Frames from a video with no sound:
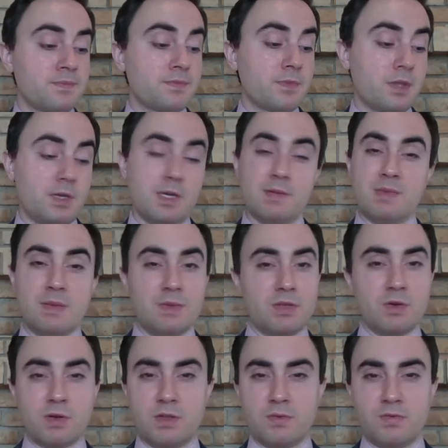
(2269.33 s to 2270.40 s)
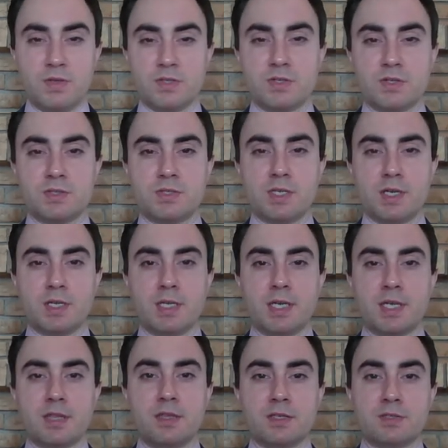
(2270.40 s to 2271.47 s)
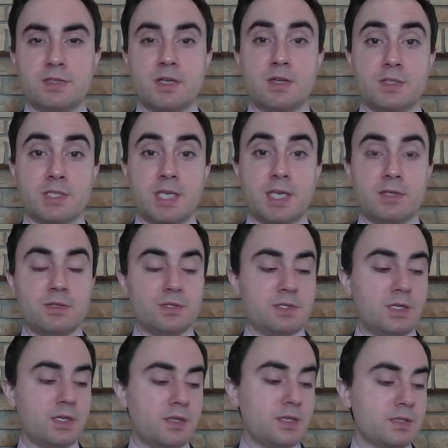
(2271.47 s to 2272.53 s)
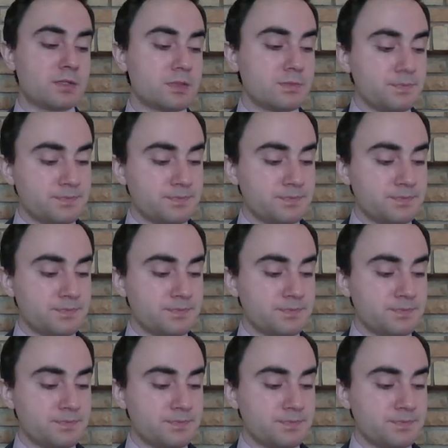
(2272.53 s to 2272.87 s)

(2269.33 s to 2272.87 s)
Maybe there are other features that are like this, that are scalar like this.